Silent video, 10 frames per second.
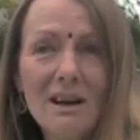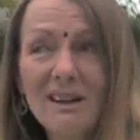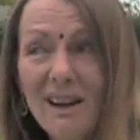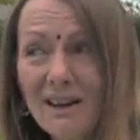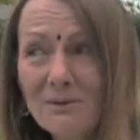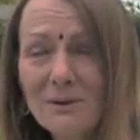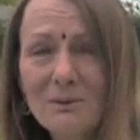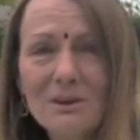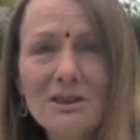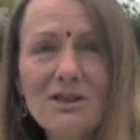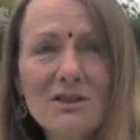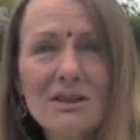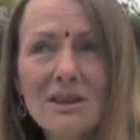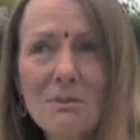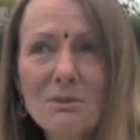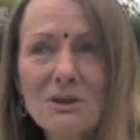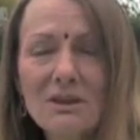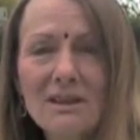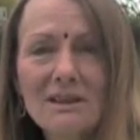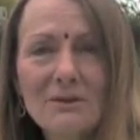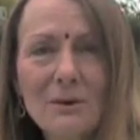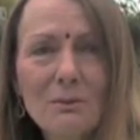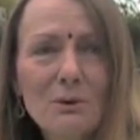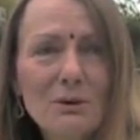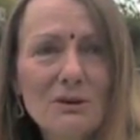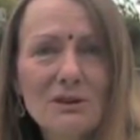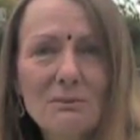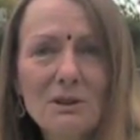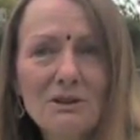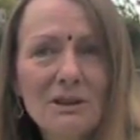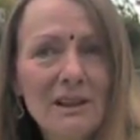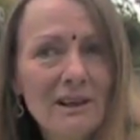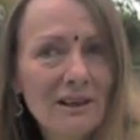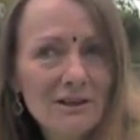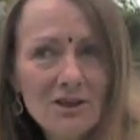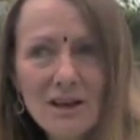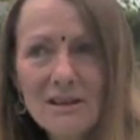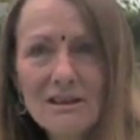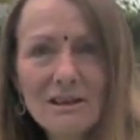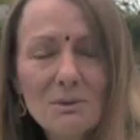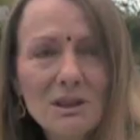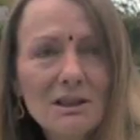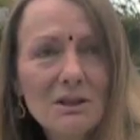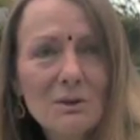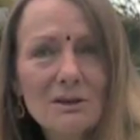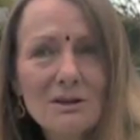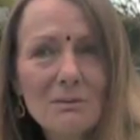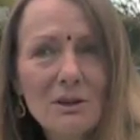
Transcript: And every religion that comes to us, from Buddhism and Jainism and Hinduism,